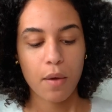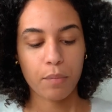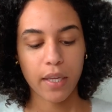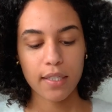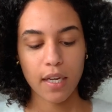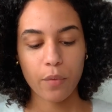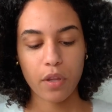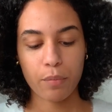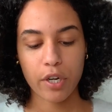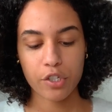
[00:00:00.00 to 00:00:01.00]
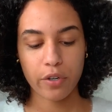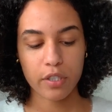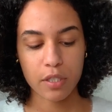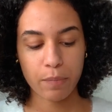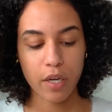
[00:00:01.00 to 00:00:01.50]
Blend it out with a brush or a
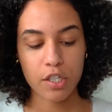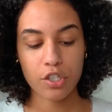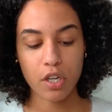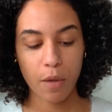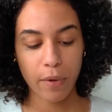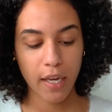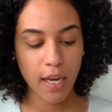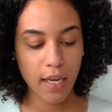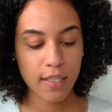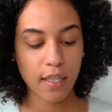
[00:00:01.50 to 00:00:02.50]
sponge, not by hand,